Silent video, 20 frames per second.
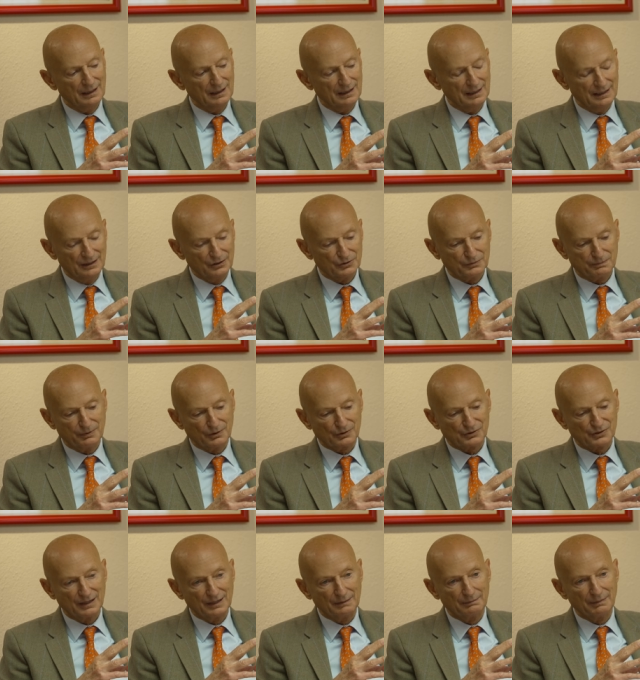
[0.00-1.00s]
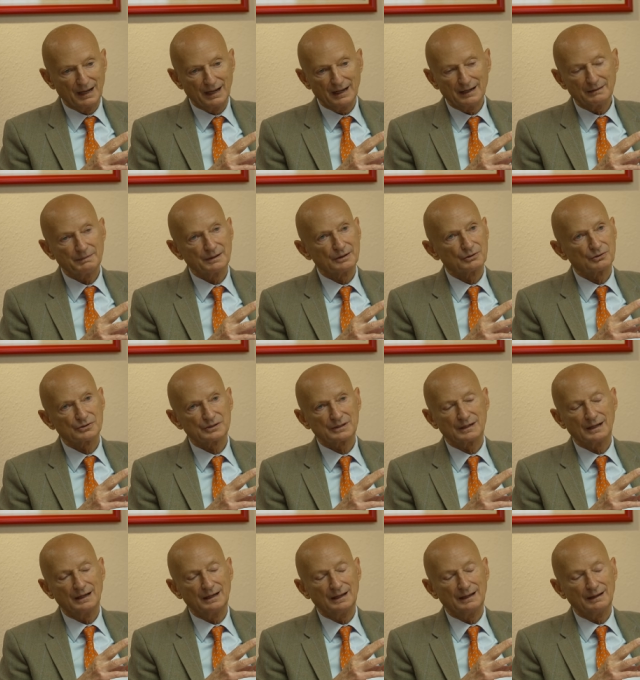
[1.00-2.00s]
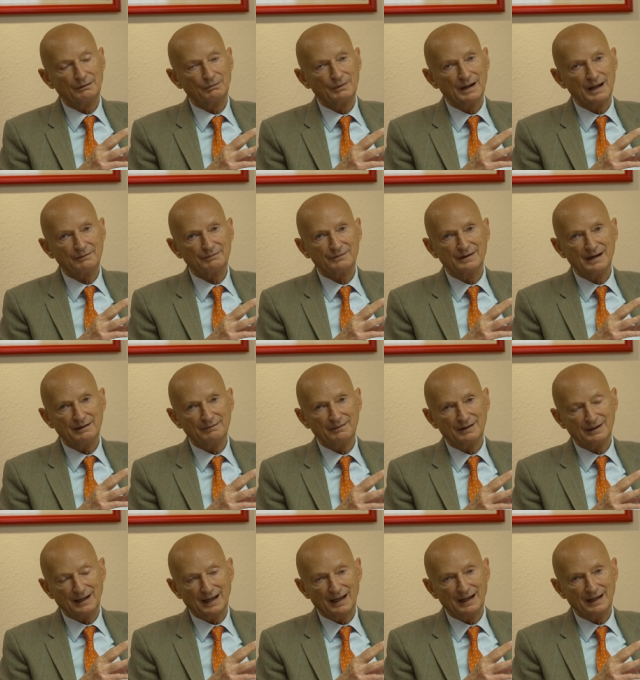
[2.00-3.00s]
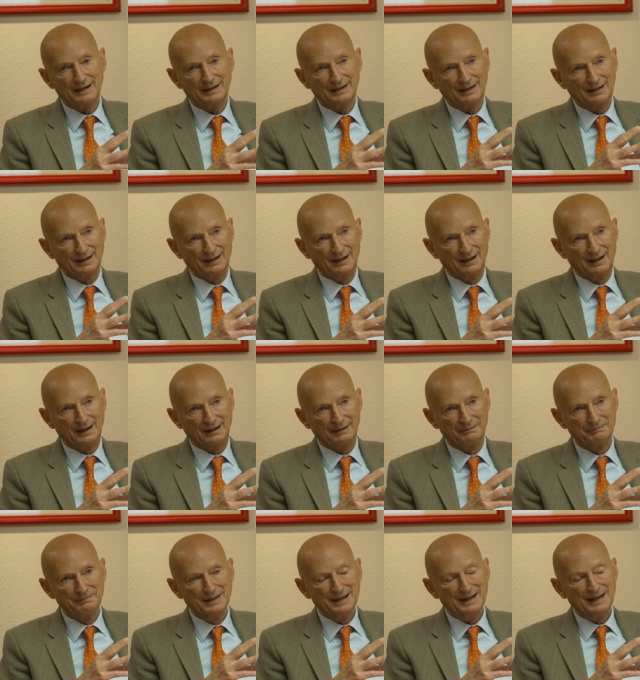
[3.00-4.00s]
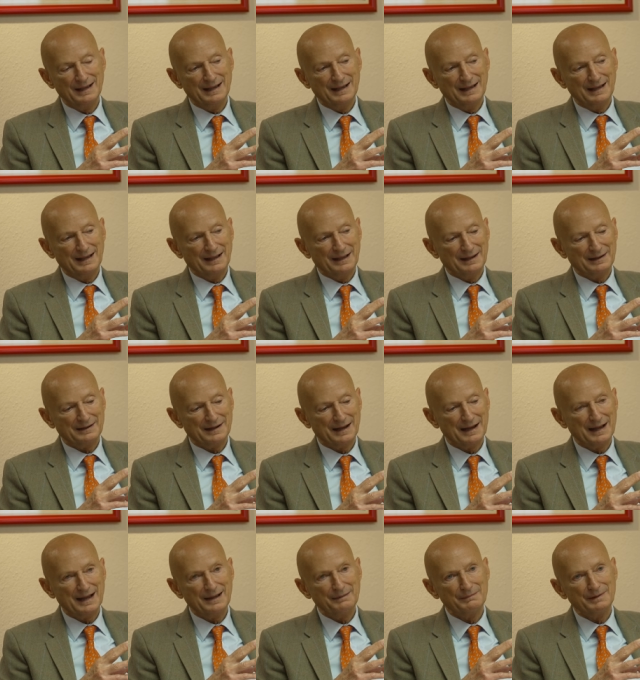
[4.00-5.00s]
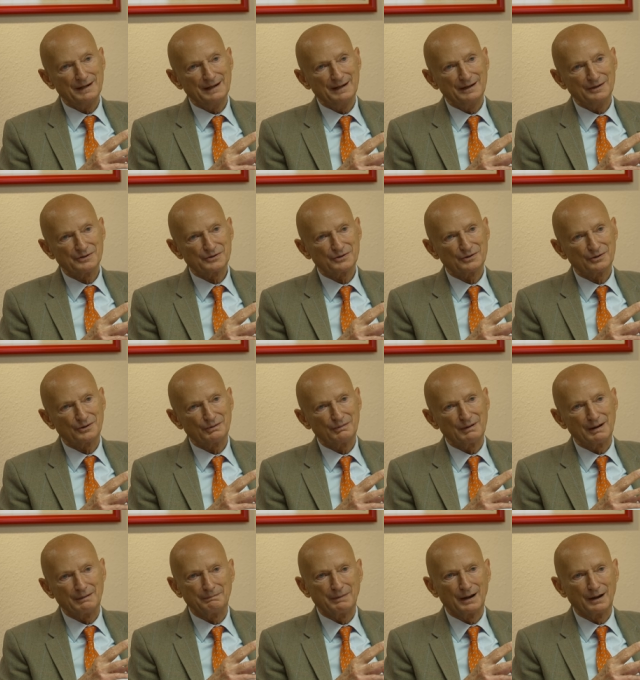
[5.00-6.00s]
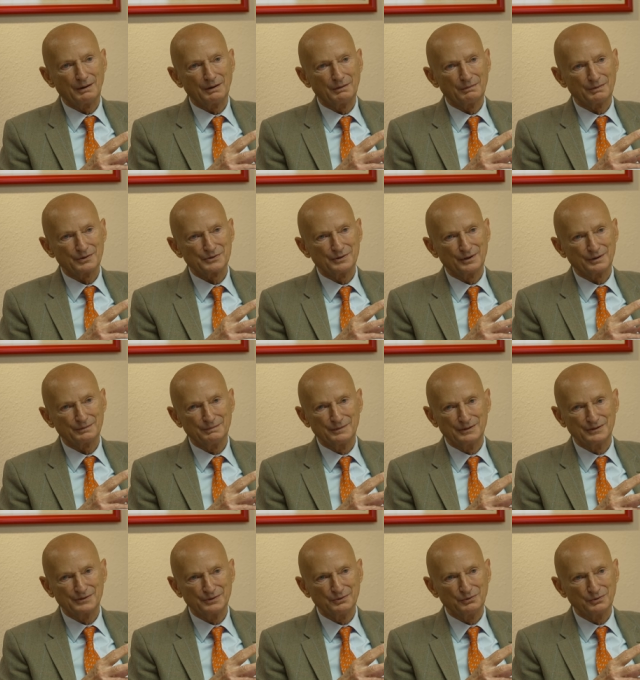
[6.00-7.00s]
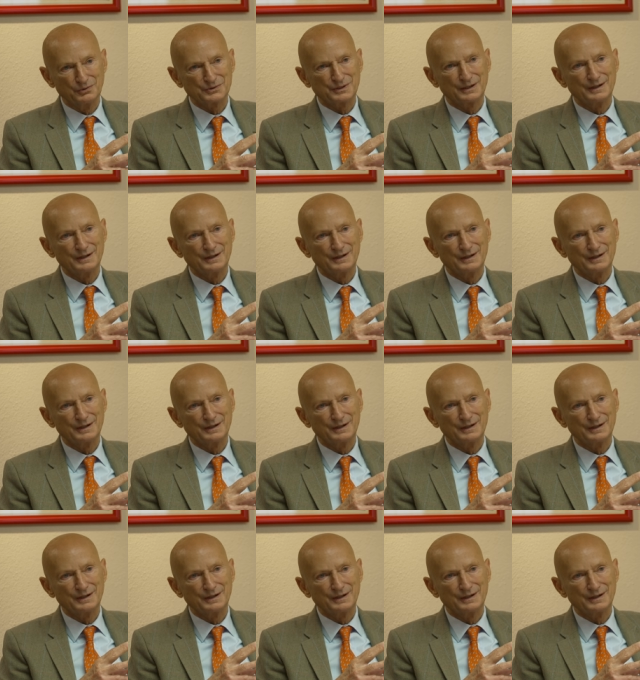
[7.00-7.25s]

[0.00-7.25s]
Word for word: is per se bad because uh, we have never had a time in history where power was not misused.